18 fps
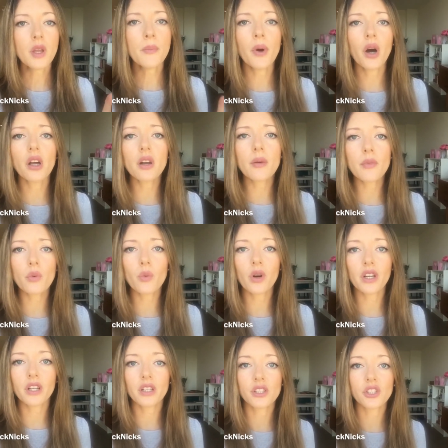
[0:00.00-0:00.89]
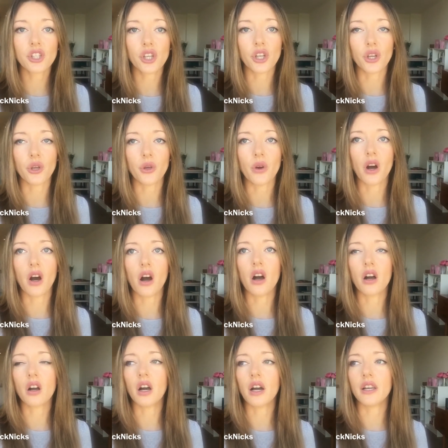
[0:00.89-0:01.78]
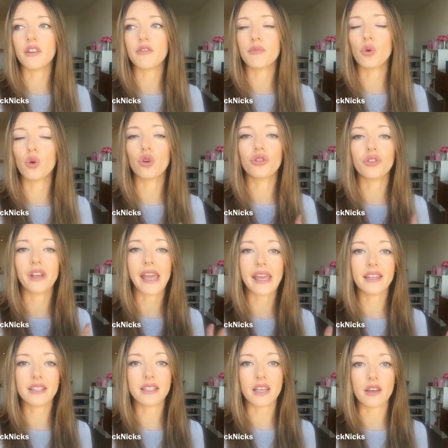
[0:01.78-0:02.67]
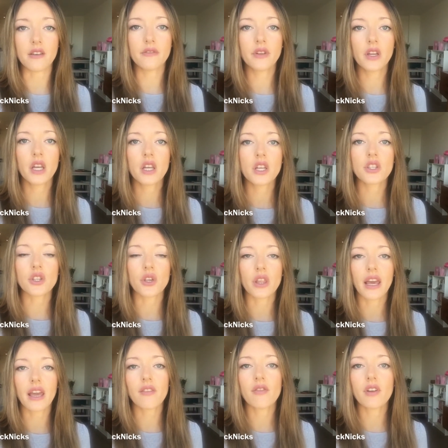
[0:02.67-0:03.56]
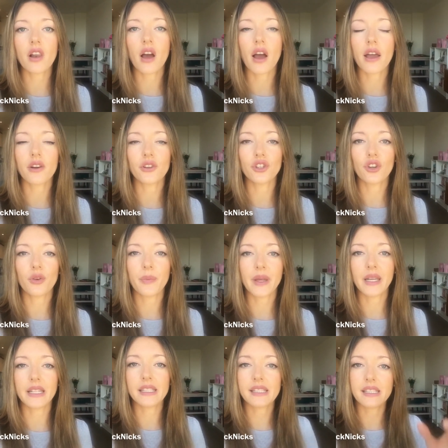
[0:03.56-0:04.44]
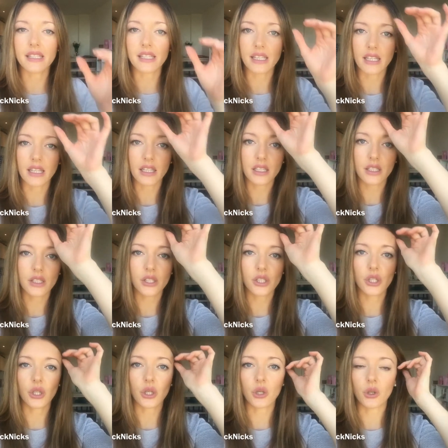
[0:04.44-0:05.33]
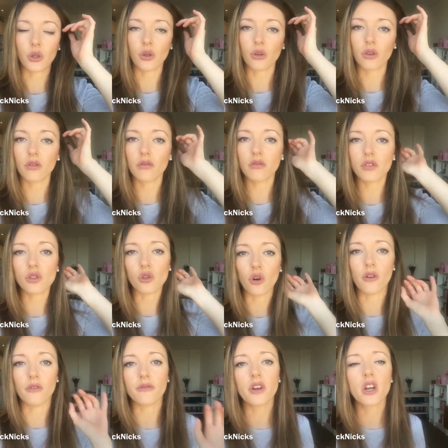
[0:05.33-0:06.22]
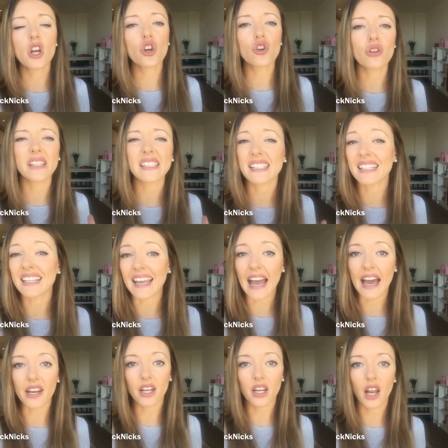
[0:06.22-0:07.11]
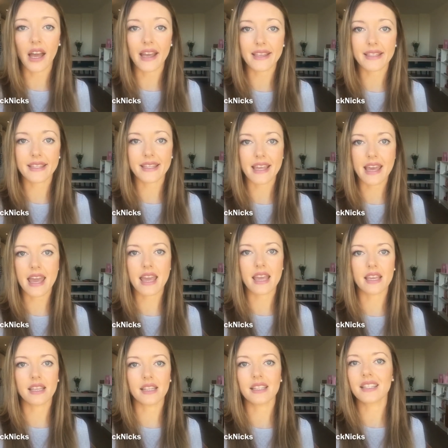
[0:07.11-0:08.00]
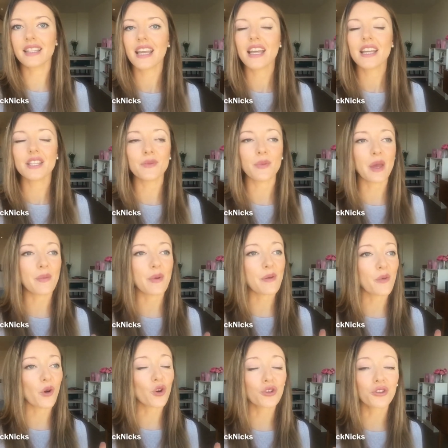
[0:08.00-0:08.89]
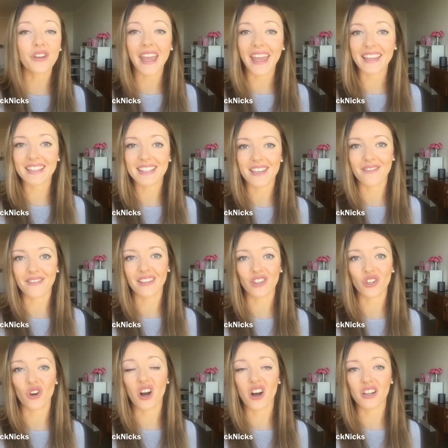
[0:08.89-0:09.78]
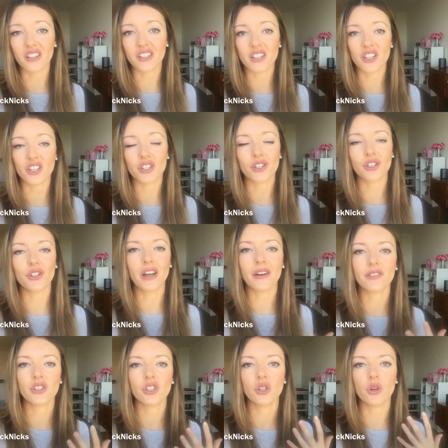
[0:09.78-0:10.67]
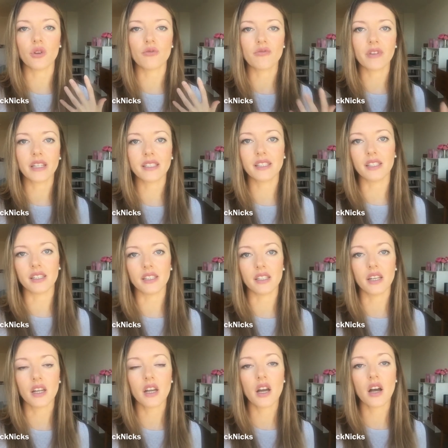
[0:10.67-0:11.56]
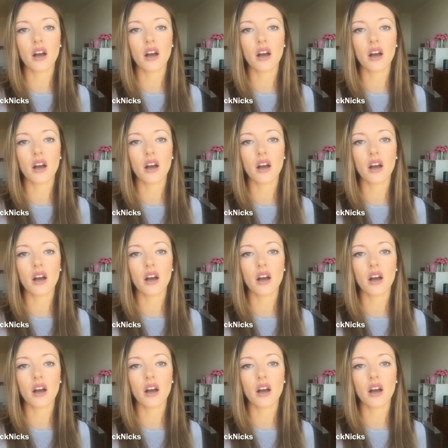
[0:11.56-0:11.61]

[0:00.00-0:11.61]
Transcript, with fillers: Part number one and two are kind of more creative, so they rely on your ability to sort of critically analyse things, to be a bit more creative in your answers because you have to do a written